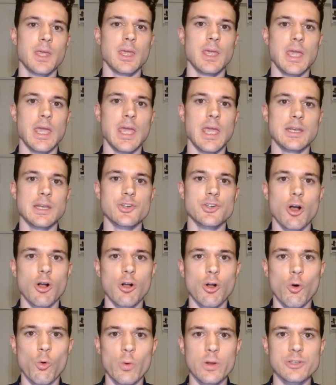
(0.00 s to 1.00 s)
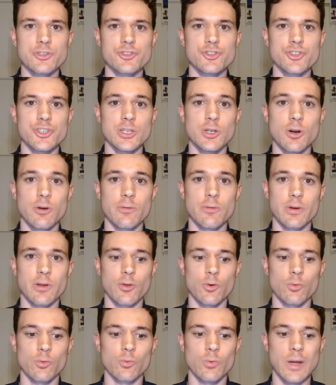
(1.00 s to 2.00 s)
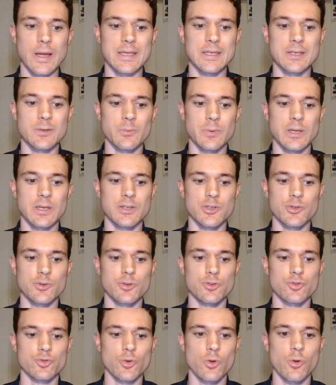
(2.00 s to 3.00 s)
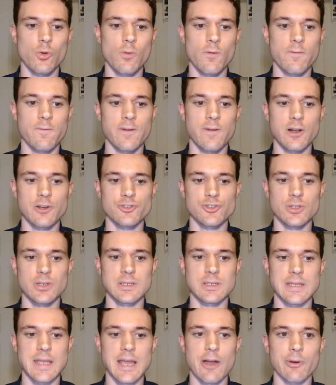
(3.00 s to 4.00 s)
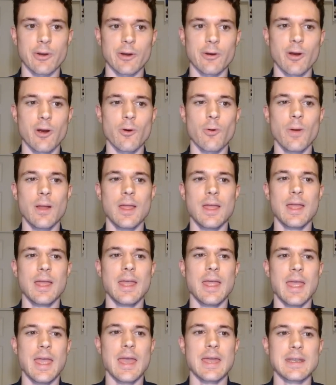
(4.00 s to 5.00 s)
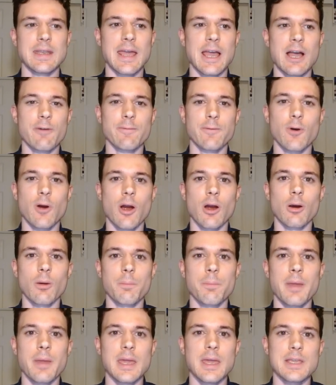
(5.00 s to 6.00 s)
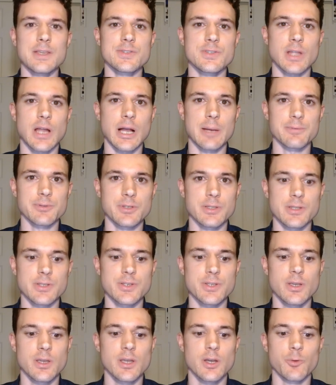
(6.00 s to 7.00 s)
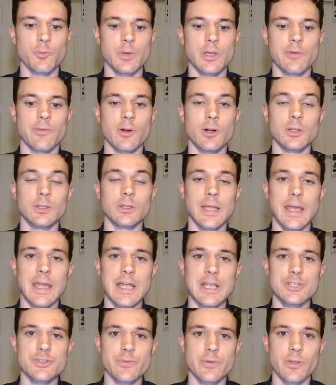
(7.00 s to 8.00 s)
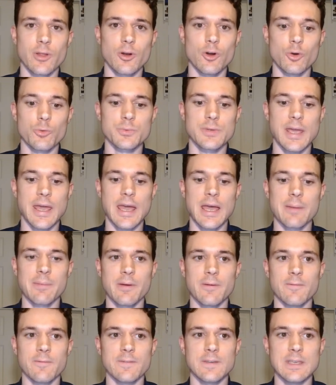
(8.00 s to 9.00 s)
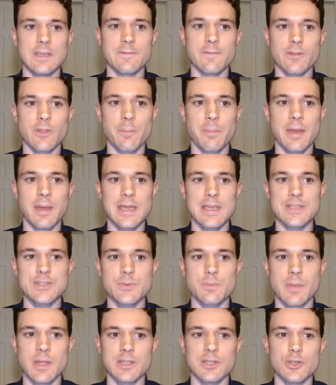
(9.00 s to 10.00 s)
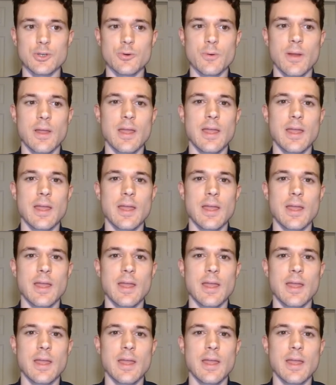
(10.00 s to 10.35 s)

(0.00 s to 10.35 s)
And to toggle one sheet over to the right, we can do Control Function down arrow. And now for our paste options, we have Alt H for the Home tab, V for the paste menu,